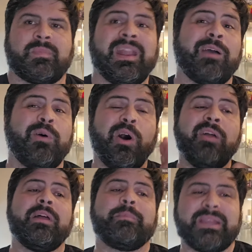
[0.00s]
Now,
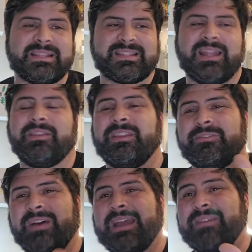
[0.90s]
all that being said, the
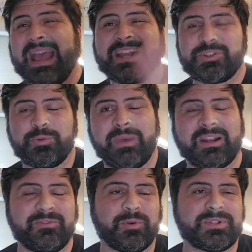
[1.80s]
5 actual
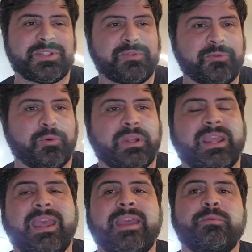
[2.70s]
battle forces for
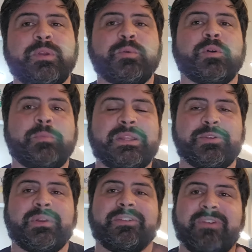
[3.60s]
40k, we will be
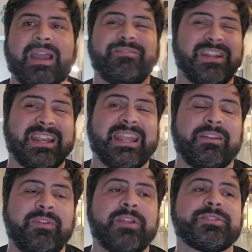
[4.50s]
doing 5
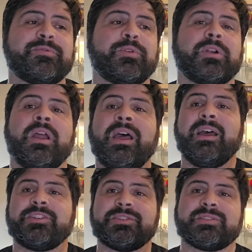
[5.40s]
dedicated videos for,
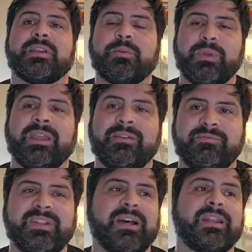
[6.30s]
just like we
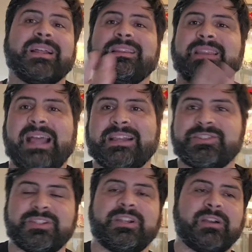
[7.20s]
have done
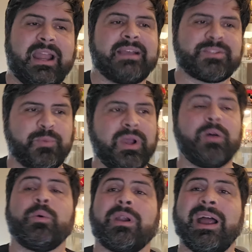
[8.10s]
last year as
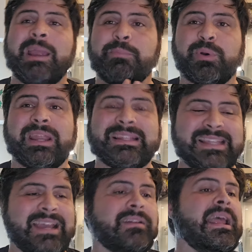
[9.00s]
well, where I break
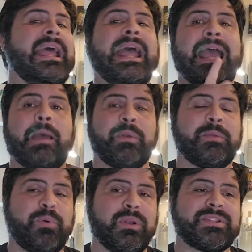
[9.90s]
down how
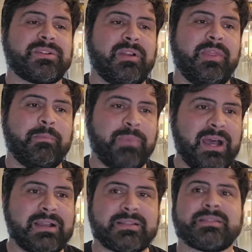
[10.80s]
many points are in the
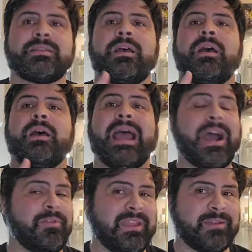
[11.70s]
box,
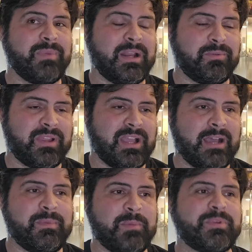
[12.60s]
how they combine with the
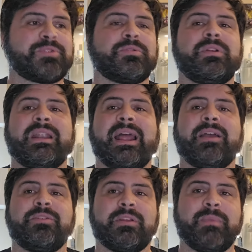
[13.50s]
combat patrol, and how
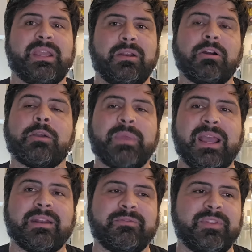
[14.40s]
you can make an army
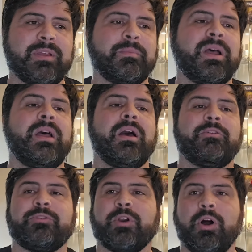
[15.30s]
out of them
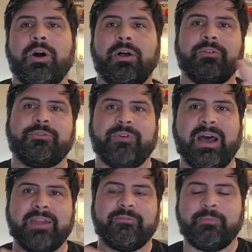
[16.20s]
for all
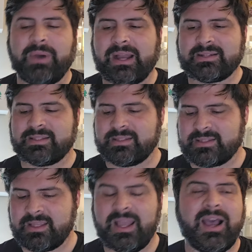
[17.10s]
5 boxes.